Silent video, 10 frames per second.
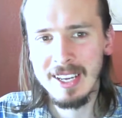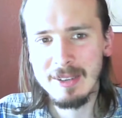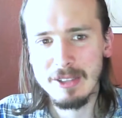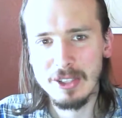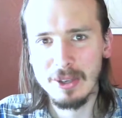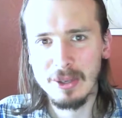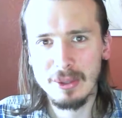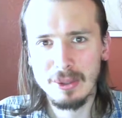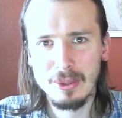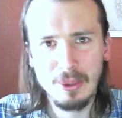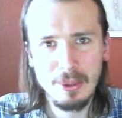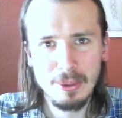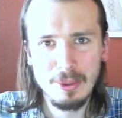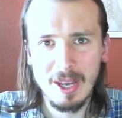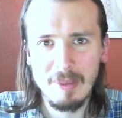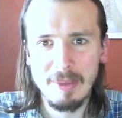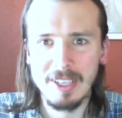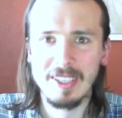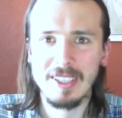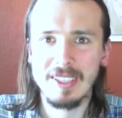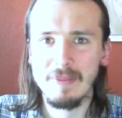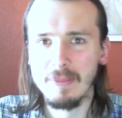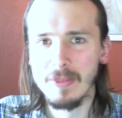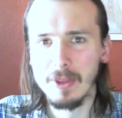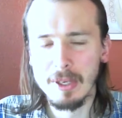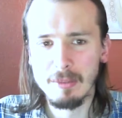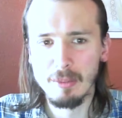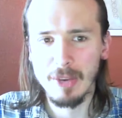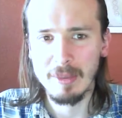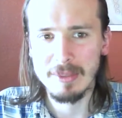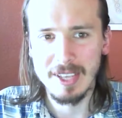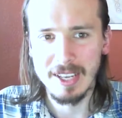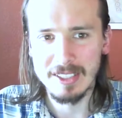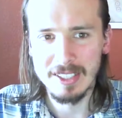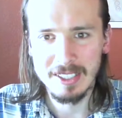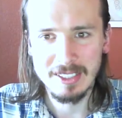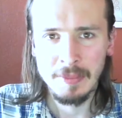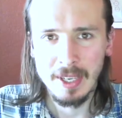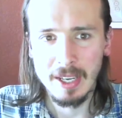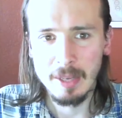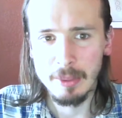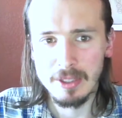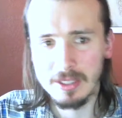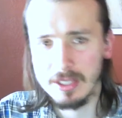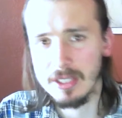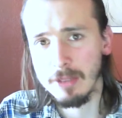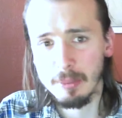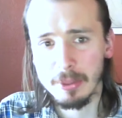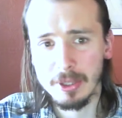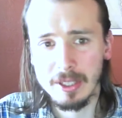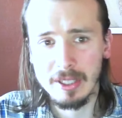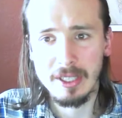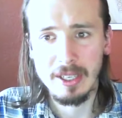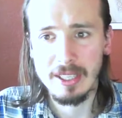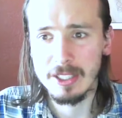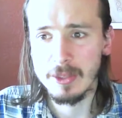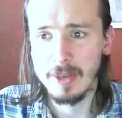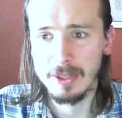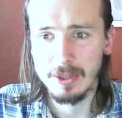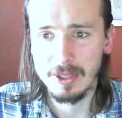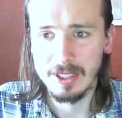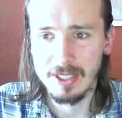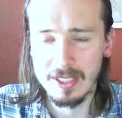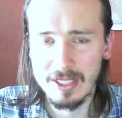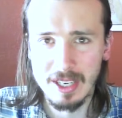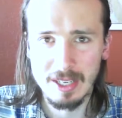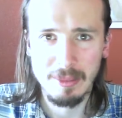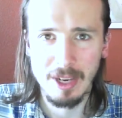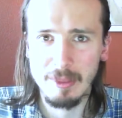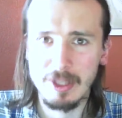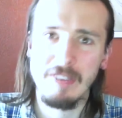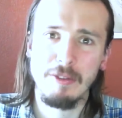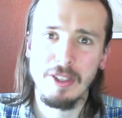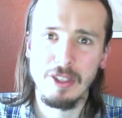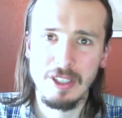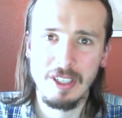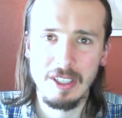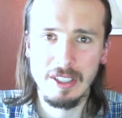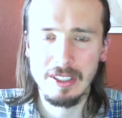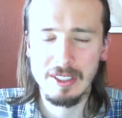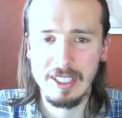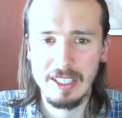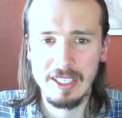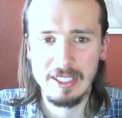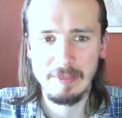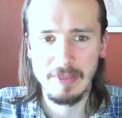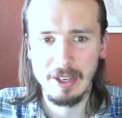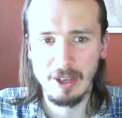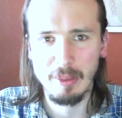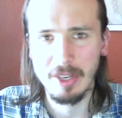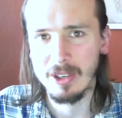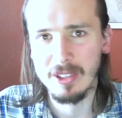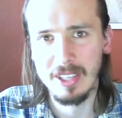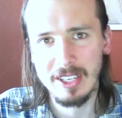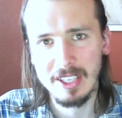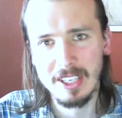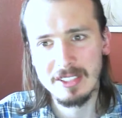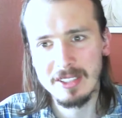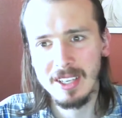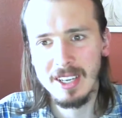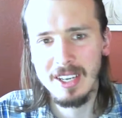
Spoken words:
So who am I? My name is Antonin, and I'm a developer. That's what I do during the daytime. I'm a software engineer at a company called Landox,